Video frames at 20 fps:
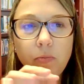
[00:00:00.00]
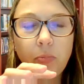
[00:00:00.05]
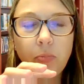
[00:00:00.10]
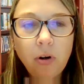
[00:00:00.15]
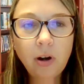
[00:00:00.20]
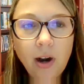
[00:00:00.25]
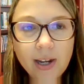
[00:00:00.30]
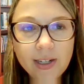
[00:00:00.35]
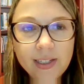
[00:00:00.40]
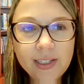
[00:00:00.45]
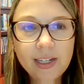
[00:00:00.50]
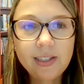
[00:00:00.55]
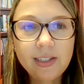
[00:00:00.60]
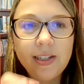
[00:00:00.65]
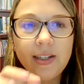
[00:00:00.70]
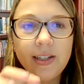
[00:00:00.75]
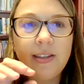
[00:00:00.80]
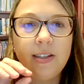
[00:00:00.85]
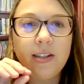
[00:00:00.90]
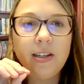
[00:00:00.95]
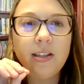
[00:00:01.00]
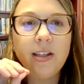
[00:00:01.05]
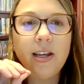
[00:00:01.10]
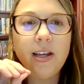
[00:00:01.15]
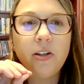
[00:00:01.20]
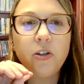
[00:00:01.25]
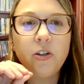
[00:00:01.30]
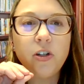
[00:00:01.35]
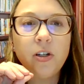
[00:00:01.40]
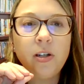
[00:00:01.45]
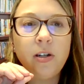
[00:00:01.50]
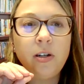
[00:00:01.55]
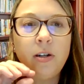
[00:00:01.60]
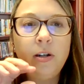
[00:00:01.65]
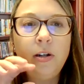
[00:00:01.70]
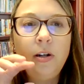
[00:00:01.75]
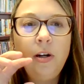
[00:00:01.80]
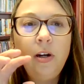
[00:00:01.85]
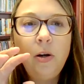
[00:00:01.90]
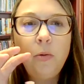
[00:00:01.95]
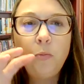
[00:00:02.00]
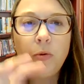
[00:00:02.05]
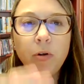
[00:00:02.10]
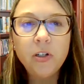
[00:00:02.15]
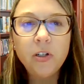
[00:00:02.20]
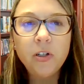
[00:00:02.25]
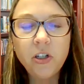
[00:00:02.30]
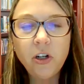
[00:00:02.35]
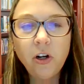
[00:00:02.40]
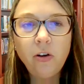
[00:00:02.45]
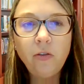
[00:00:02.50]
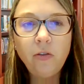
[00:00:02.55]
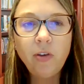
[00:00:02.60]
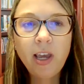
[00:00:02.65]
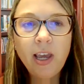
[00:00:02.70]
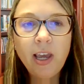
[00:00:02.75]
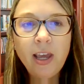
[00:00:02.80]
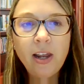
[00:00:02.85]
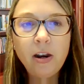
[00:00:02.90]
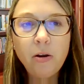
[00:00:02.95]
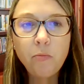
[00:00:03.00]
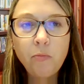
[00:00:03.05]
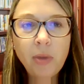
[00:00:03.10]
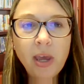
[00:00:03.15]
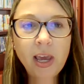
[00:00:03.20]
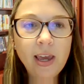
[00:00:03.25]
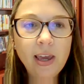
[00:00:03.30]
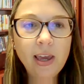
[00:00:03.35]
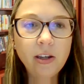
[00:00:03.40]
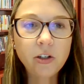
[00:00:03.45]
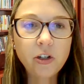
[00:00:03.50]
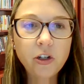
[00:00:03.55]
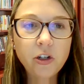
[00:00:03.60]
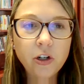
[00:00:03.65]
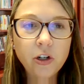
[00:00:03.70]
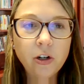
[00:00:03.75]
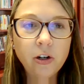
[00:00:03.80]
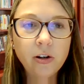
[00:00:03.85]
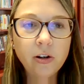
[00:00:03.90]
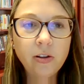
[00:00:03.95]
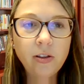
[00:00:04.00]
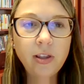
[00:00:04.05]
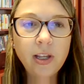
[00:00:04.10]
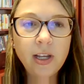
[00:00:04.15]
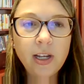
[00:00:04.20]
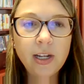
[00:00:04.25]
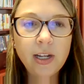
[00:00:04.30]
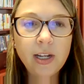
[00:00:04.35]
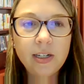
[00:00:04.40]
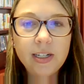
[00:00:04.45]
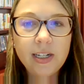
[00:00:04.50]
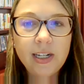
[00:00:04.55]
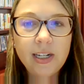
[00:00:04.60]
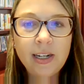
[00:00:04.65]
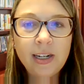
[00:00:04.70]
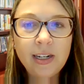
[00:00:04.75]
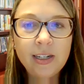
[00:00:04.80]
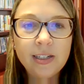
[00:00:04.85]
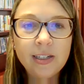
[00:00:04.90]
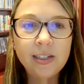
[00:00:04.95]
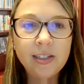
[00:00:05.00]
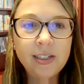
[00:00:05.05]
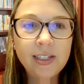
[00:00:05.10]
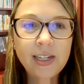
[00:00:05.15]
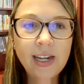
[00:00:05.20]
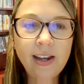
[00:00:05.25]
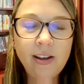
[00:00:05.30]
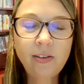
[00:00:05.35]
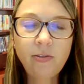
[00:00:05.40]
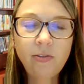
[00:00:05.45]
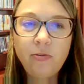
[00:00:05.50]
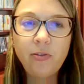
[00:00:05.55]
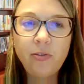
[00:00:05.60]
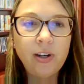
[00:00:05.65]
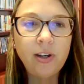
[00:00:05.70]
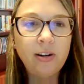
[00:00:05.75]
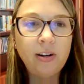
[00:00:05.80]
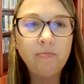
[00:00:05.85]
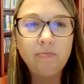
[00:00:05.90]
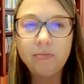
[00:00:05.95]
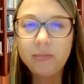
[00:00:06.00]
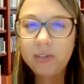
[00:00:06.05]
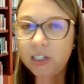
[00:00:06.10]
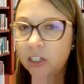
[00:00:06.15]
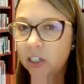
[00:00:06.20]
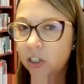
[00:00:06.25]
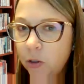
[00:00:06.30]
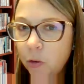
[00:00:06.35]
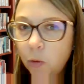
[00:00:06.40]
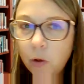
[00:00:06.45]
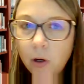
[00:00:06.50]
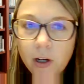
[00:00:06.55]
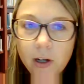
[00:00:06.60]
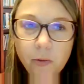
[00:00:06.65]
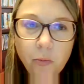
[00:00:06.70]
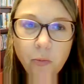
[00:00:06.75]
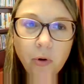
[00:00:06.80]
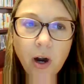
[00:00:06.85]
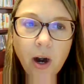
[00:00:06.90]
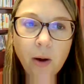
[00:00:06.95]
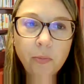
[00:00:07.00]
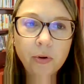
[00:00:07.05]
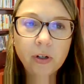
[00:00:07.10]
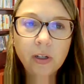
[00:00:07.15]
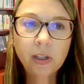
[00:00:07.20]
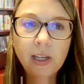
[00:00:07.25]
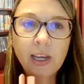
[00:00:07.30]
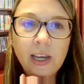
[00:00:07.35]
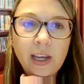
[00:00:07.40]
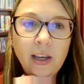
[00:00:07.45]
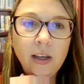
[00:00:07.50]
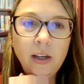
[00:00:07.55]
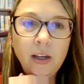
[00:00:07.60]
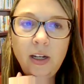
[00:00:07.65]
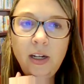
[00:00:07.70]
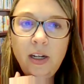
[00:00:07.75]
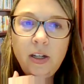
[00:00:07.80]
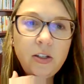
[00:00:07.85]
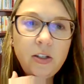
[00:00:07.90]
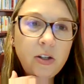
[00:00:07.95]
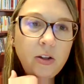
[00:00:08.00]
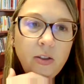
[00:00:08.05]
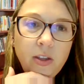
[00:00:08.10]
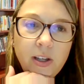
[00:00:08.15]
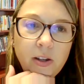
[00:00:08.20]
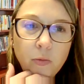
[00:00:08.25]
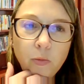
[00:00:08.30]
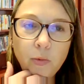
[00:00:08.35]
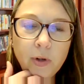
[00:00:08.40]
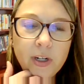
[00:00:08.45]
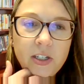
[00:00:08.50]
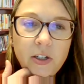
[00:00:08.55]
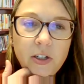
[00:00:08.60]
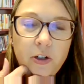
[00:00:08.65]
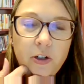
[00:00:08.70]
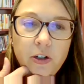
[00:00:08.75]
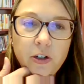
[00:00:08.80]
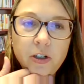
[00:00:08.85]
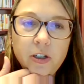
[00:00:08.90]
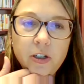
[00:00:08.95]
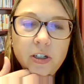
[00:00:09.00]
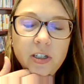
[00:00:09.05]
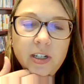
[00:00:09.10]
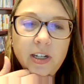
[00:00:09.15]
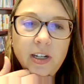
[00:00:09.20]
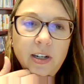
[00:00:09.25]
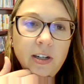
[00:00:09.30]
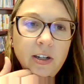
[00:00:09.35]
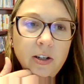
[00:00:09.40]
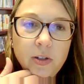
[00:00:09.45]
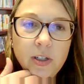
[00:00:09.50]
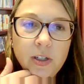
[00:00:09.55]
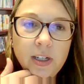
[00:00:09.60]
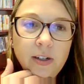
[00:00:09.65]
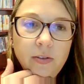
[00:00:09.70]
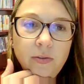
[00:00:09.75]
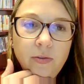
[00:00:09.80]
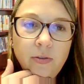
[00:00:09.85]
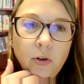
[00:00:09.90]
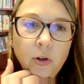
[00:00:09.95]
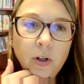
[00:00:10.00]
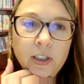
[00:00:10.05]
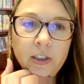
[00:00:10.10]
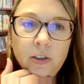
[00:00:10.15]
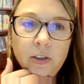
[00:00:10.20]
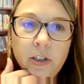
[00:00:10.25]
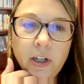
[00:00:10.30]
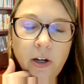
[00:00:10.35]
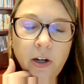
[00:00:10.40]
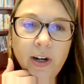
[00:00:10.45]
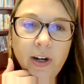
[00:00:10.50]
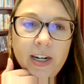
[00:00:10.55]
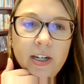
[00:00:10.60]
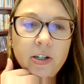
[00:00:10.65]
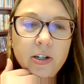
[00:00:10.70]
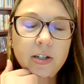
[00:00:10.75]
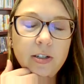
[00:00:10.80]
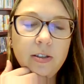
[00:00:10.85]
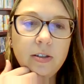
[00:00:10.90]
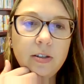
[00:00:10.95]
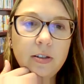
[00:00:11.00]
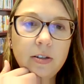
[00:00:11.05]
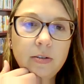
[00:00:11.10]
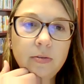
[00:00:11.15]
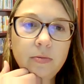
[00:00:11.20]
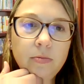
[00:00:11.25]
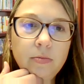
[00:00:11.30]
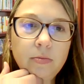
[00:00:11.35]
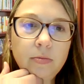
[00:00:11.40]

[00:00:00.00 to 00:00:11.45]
processing the collection, preserving it, making sure that it is safe and stored properly so that researchers can use it for generations?